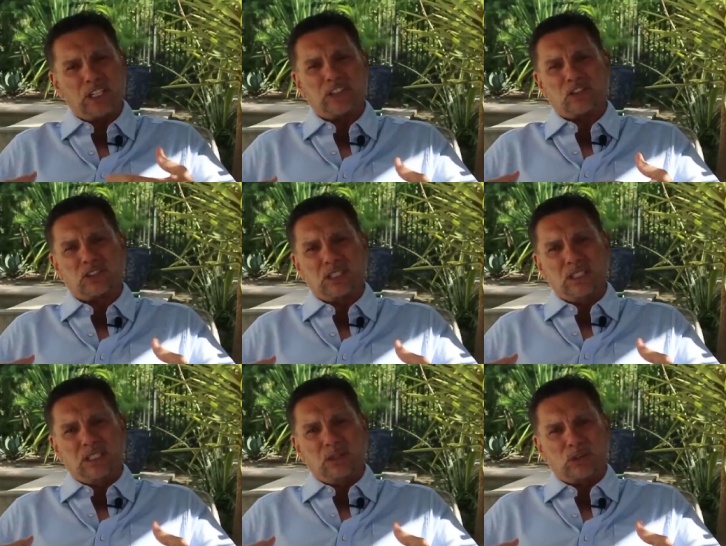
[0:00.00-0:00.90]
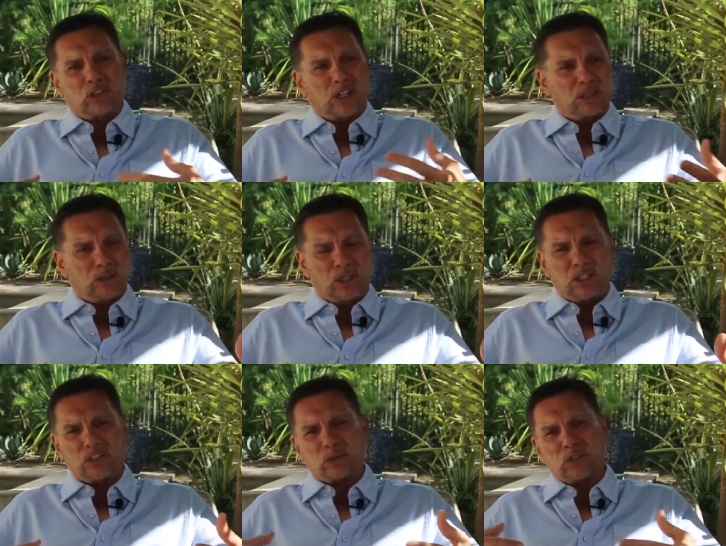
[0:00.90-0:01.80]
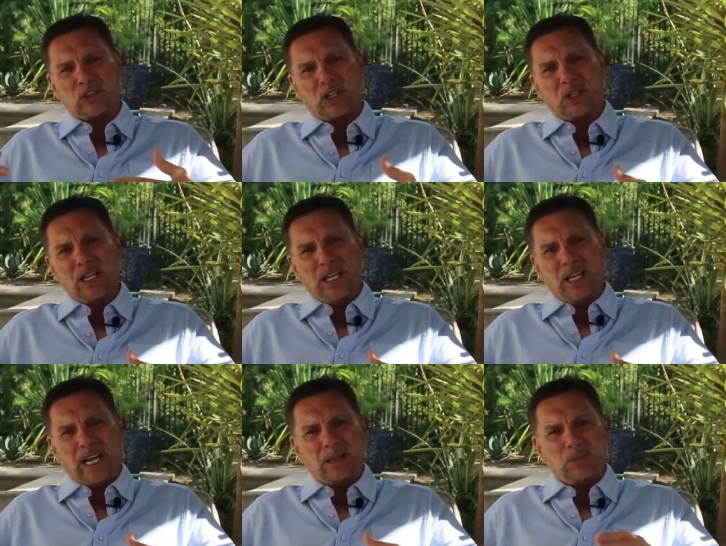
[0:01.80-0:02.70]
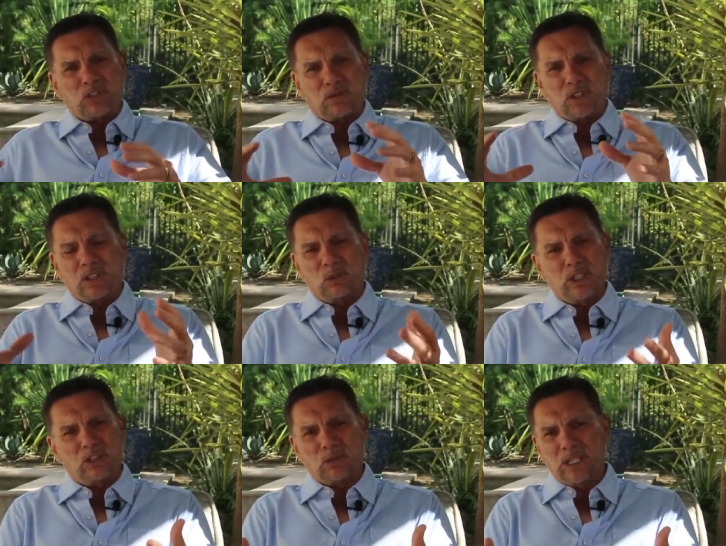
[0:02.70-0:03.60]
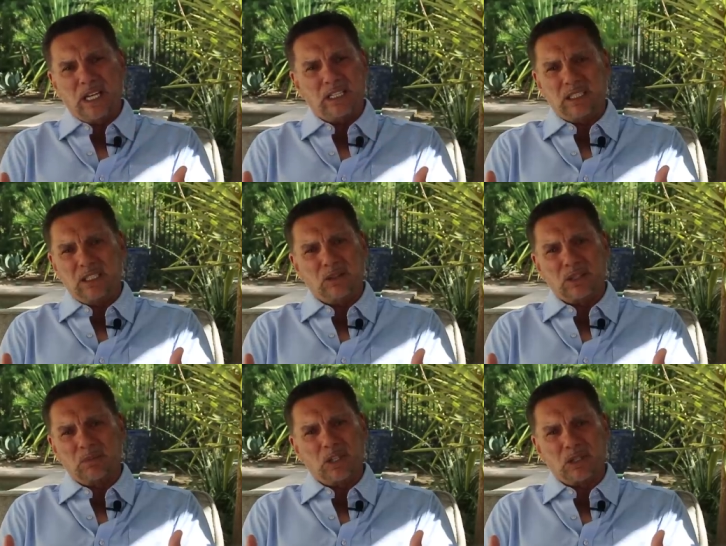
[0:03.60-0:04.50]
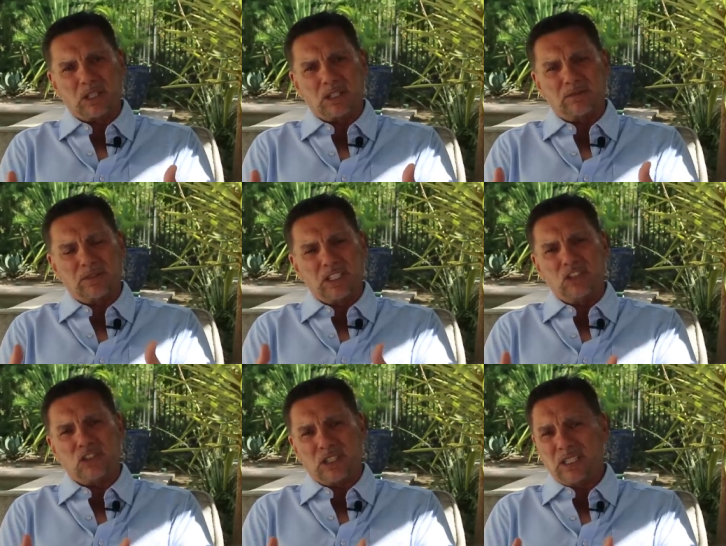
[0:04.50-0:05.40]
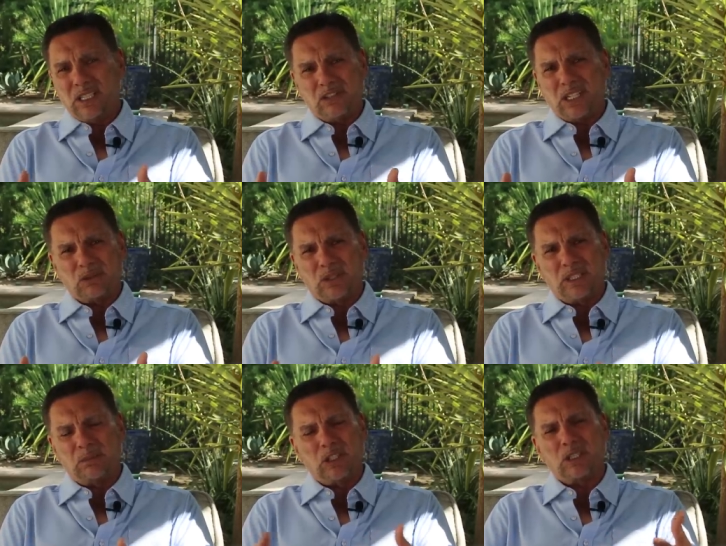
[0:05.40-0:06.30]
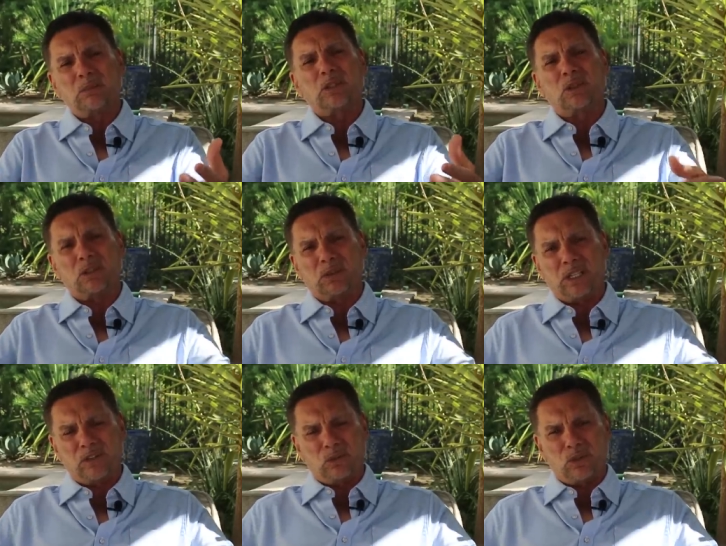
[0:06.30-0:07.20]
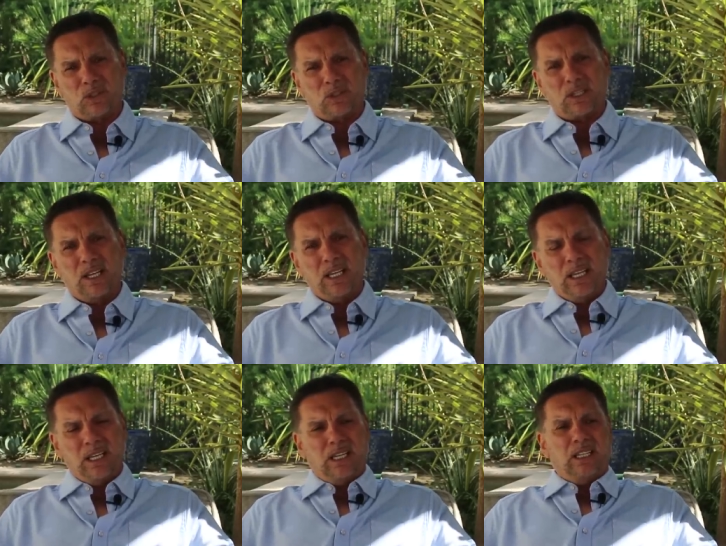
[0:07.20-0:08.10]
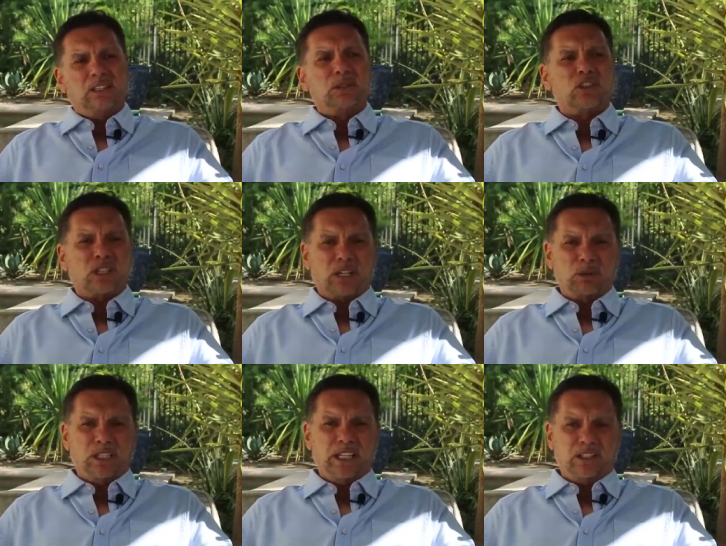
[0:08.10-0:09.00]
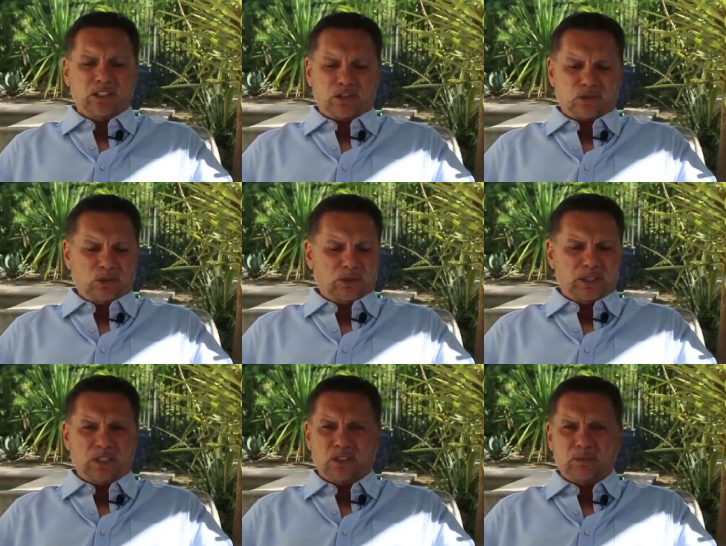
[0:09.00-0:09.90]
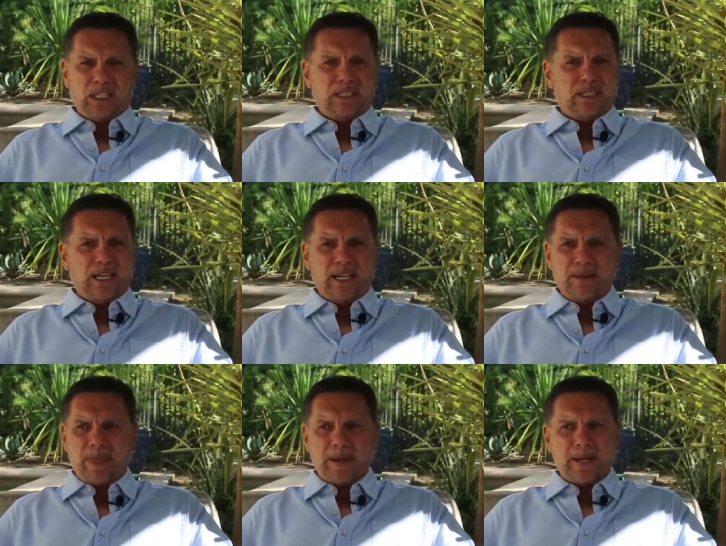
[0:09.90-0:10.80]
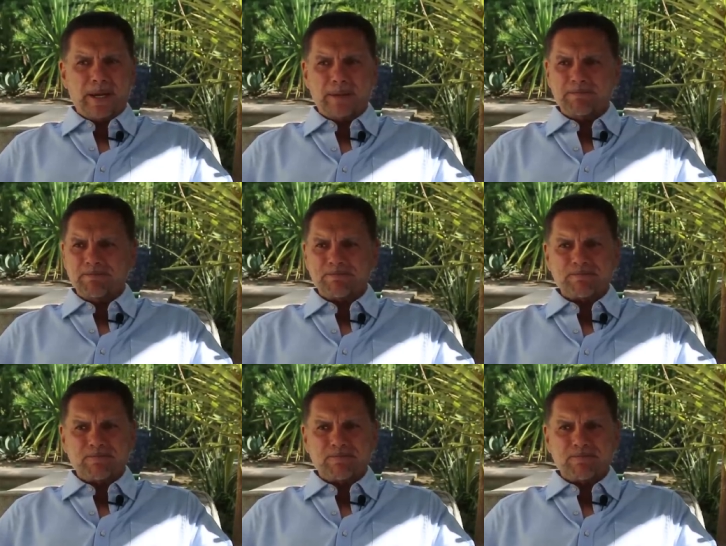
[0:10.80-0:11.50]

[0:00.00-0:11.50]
us. It was our laws. It was our atmosphere that we created here in America for these young kids, not only in America, but all around the world. The reason I relate this story, you know, my dad, um,